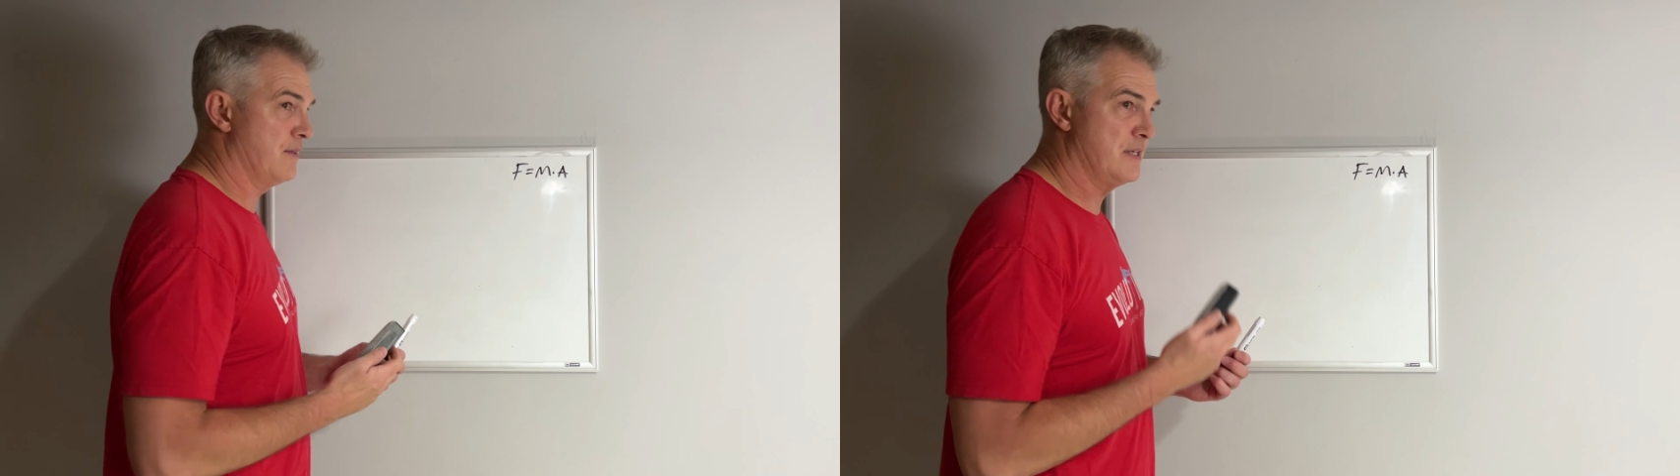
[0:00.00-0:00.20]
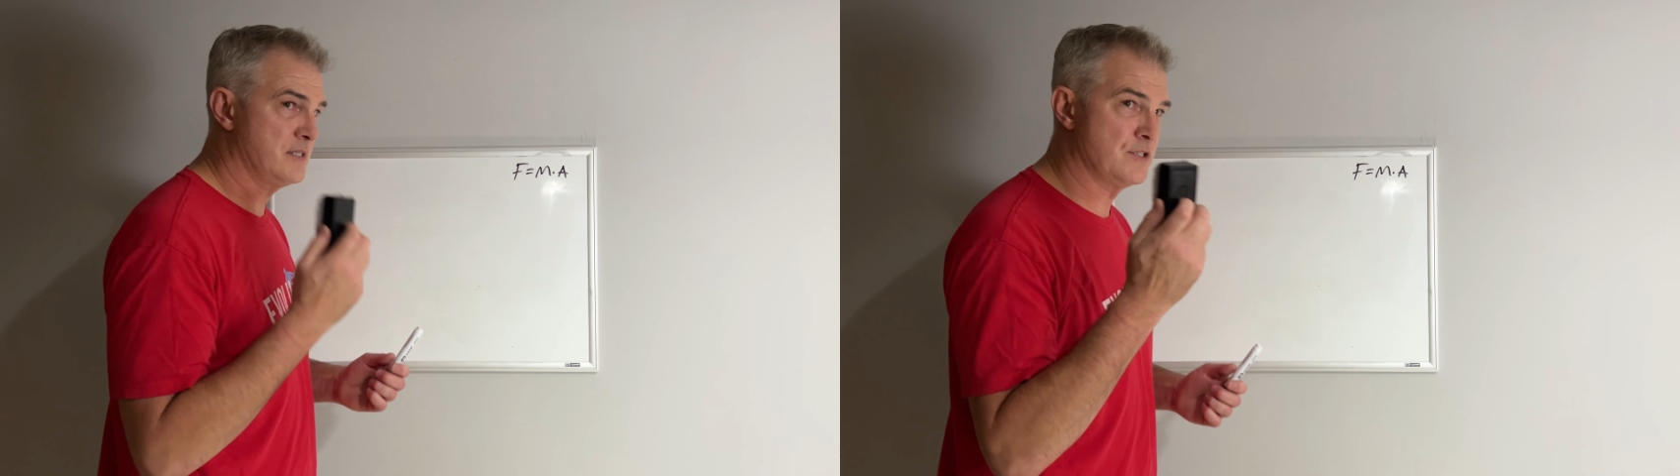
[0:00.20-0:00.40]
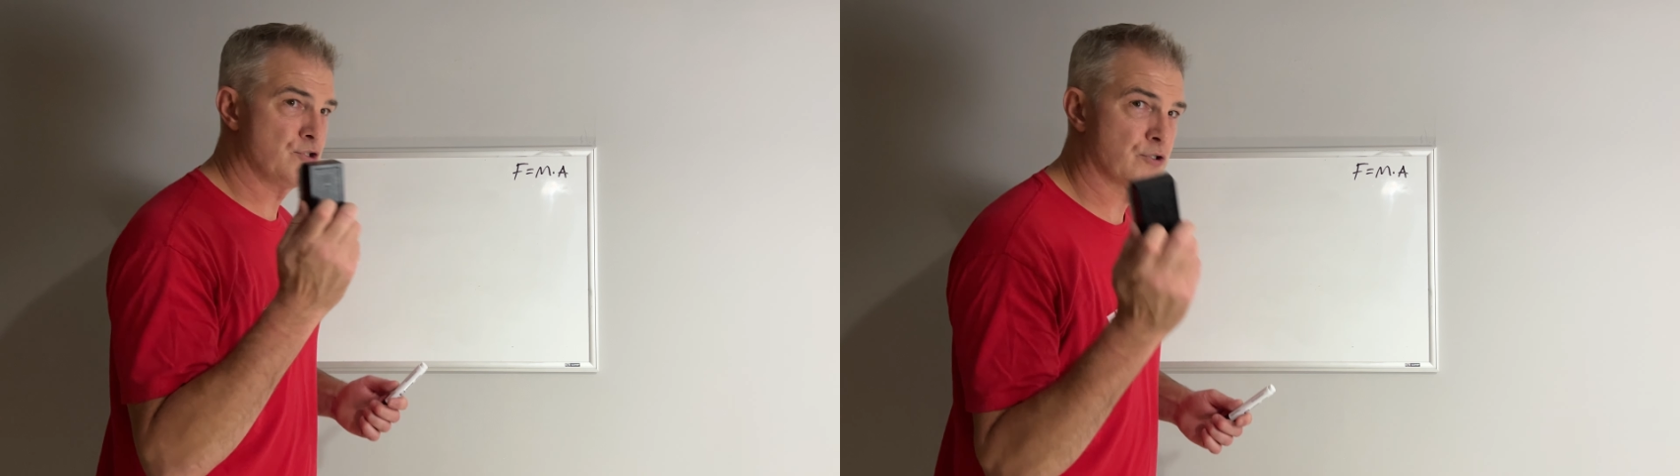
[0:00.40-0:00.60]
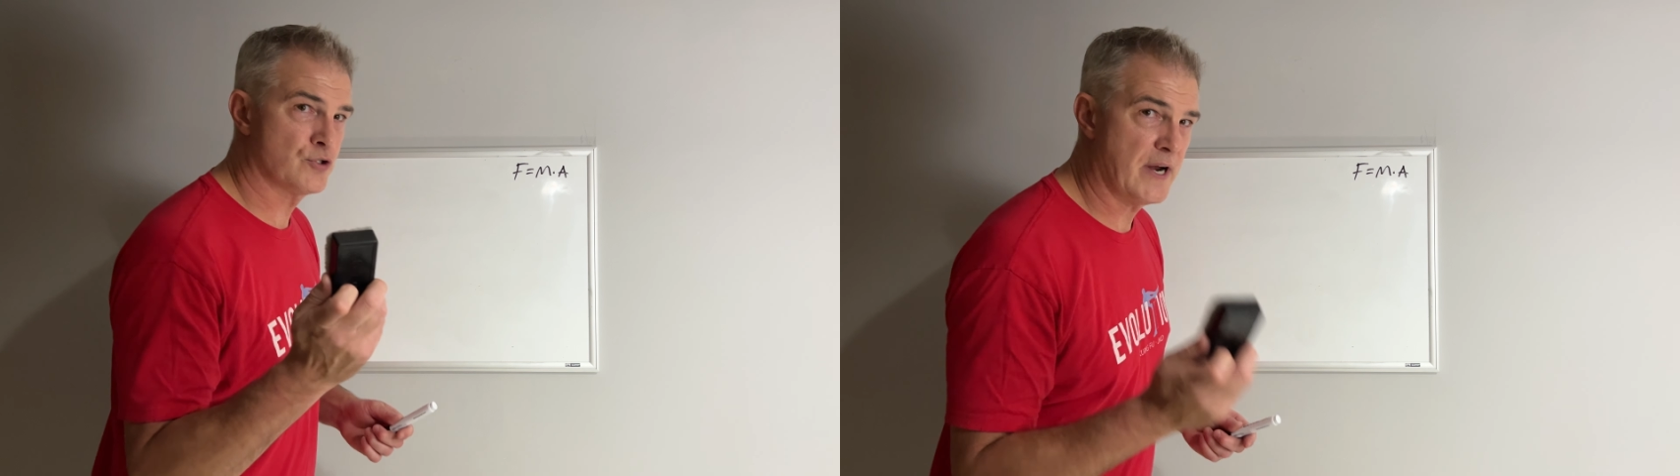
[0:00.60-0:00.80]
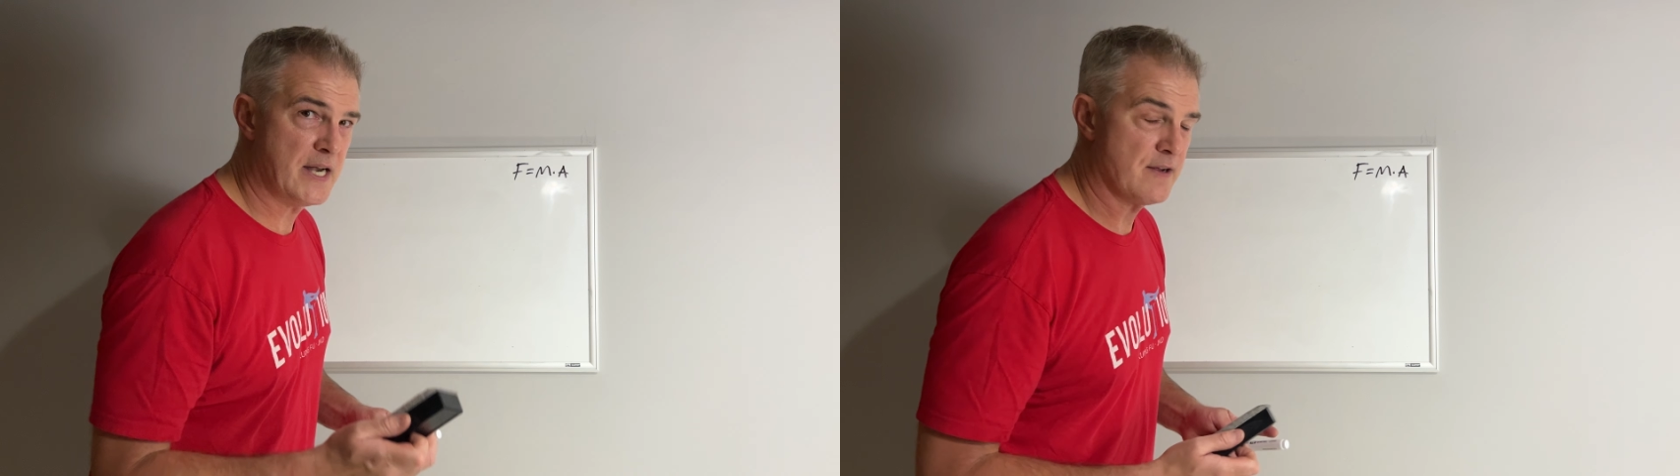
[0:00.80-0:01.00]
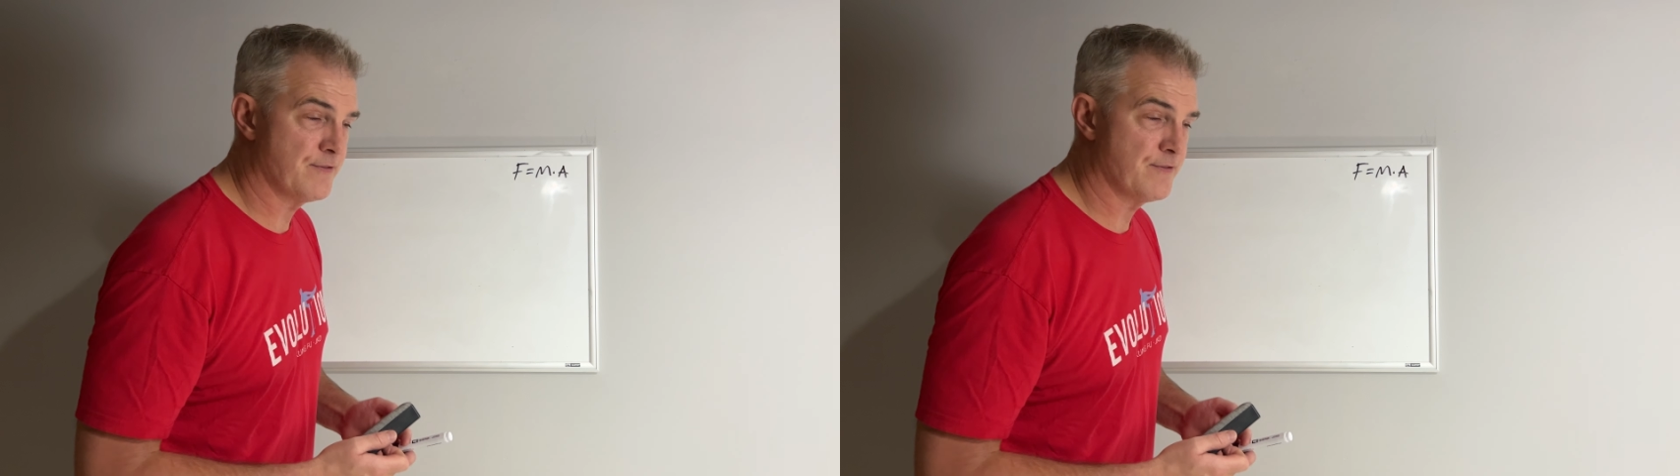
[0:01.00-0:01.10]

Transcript: this is your training,